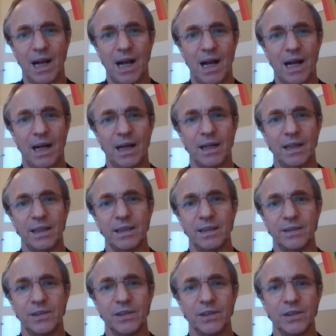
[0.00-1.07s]

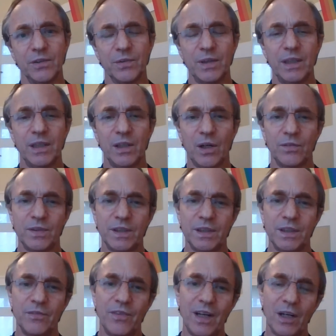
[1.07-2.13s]
high degree of the
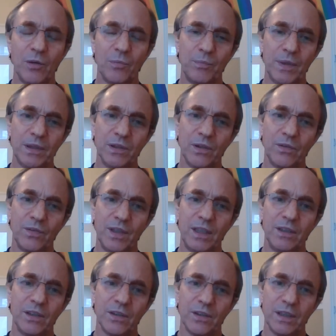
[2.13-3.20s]
development of
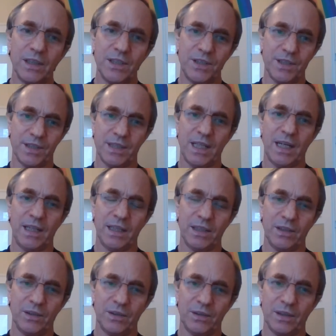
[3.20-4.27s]
interreligious
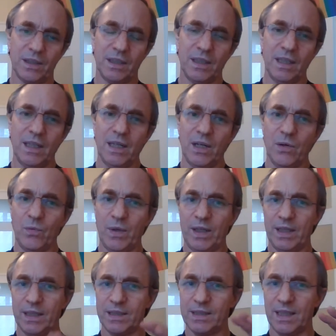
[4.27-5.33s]
dialogue, where
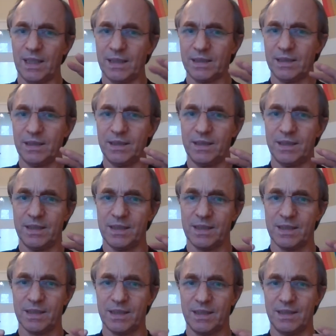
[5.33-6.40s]
exactly
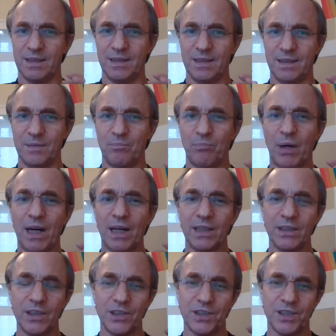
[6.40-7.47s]
this
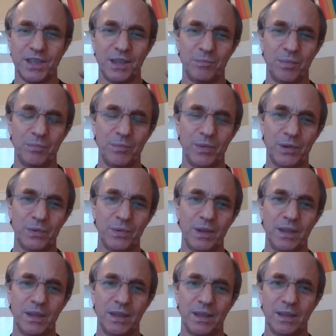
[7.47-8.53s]
partnership
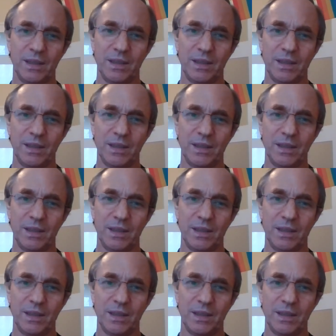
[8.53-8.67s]
between